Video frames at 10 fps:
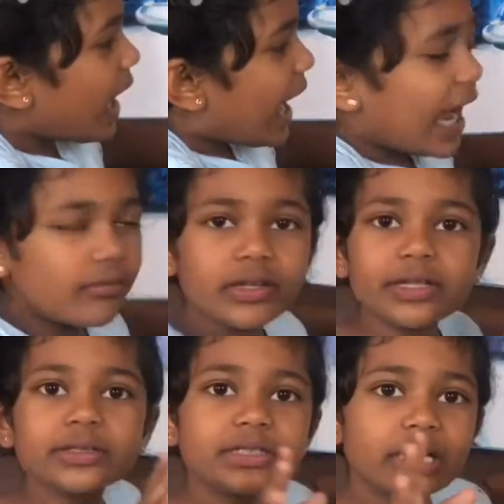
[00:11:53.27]
Harry
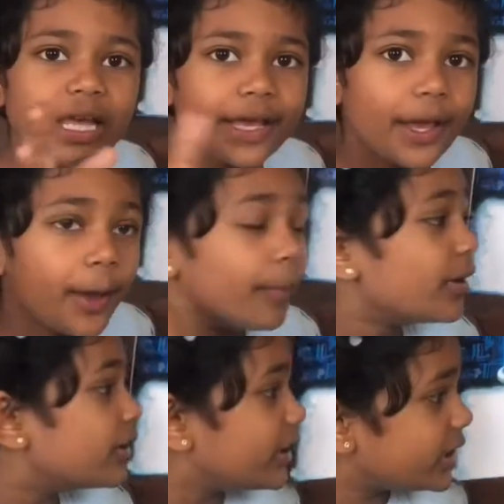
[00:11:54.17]
used to like
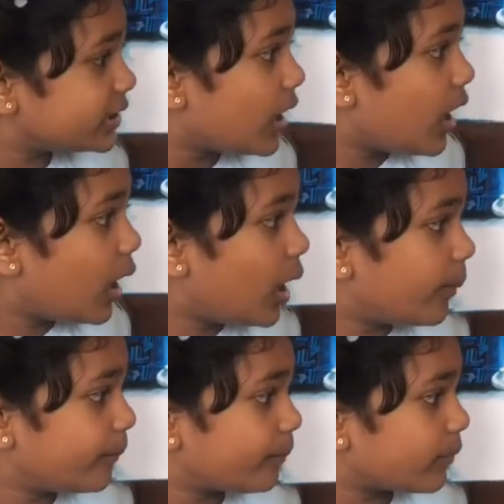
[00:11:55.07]
put his
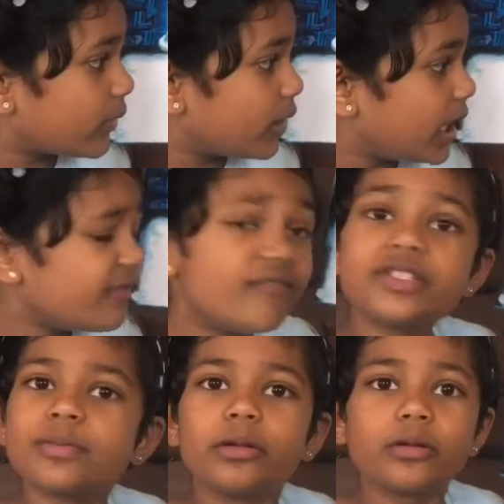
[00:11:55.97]

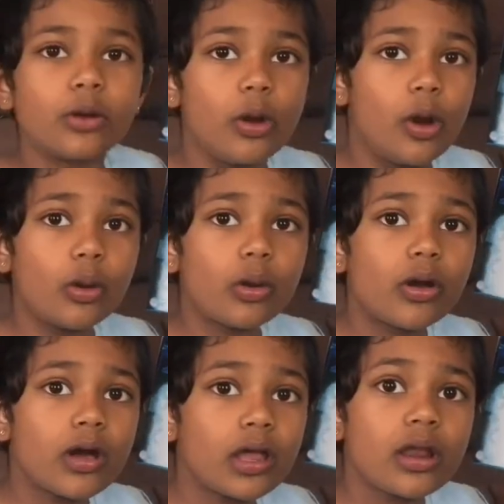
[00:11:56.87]
invisible cloak
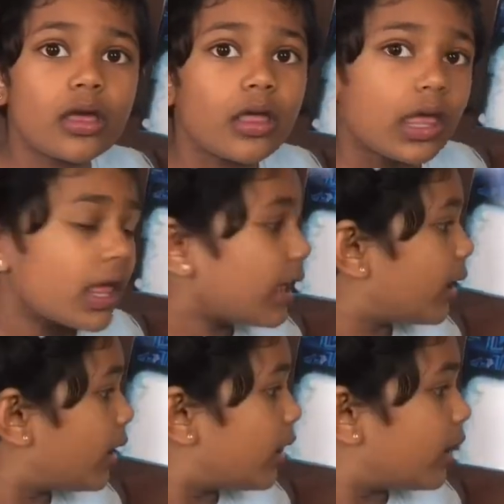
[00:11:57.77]
on,
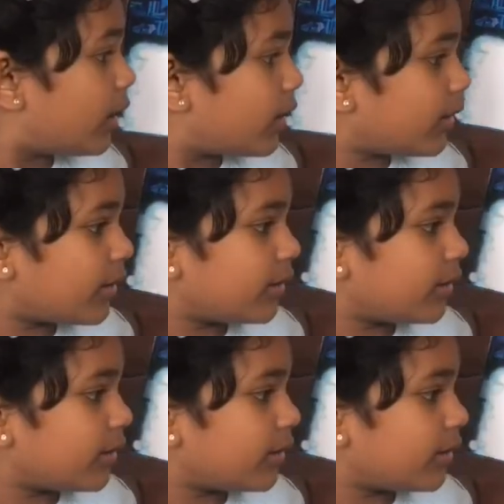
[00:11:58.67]
and